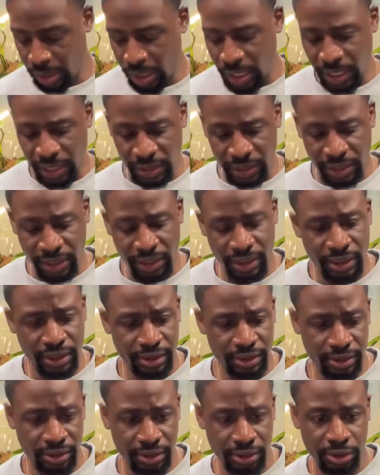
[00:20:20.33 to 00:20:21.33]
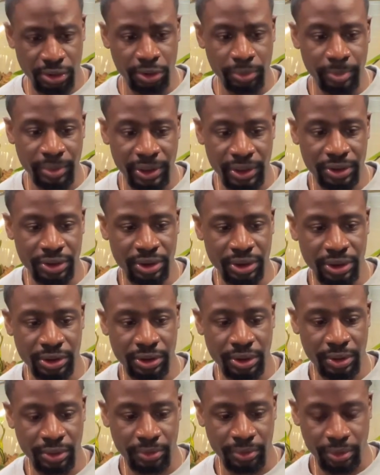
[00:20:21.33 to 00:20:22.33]
And I cut it because it's too much. It's
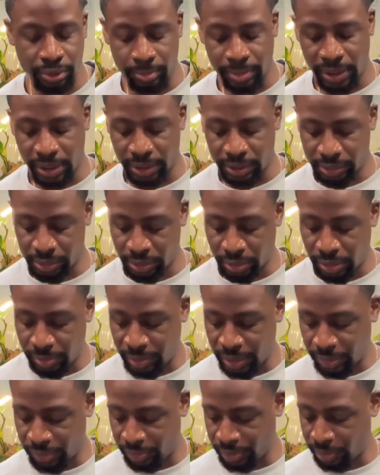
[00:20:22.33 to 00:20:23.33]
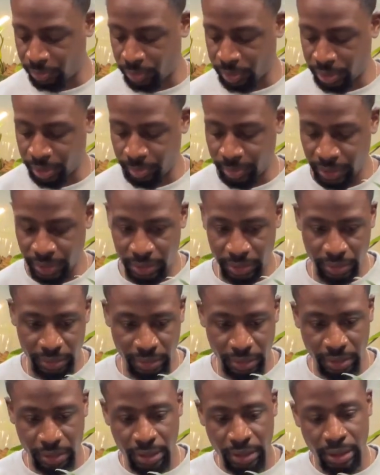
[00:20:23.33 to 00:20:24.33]
gonna grow back, so I'm not really worried about it.
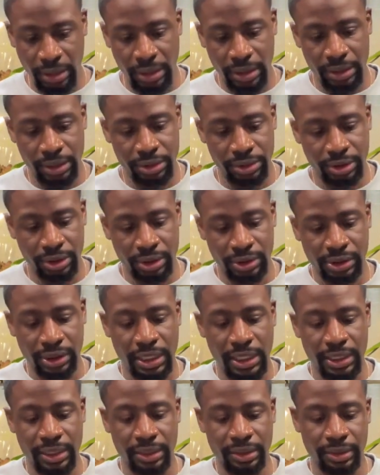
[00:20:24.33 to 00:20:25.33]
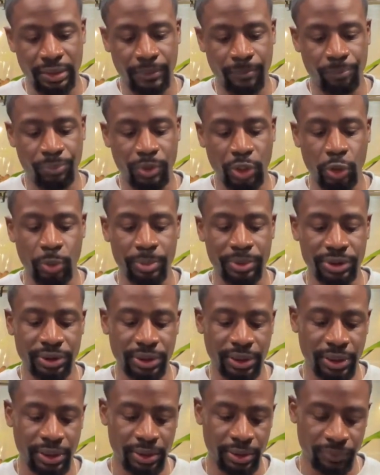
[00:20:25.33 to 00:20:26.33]
This just kind of opens
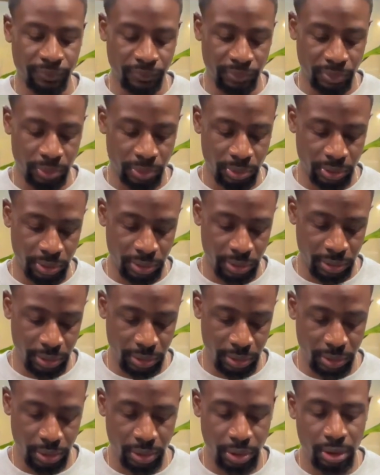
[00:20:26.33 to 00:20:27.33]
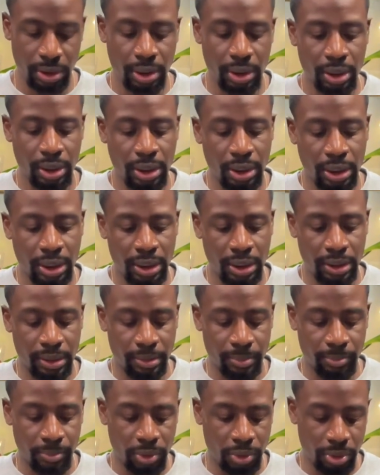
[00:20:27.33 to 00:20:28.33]
it up for
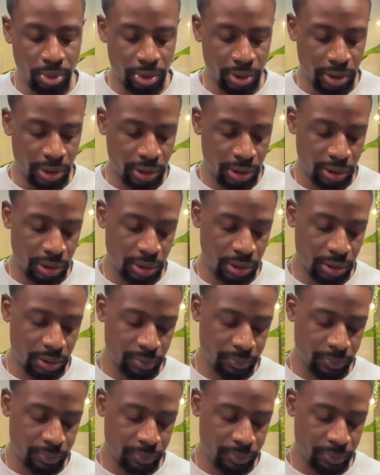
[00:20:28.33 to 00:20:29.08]
more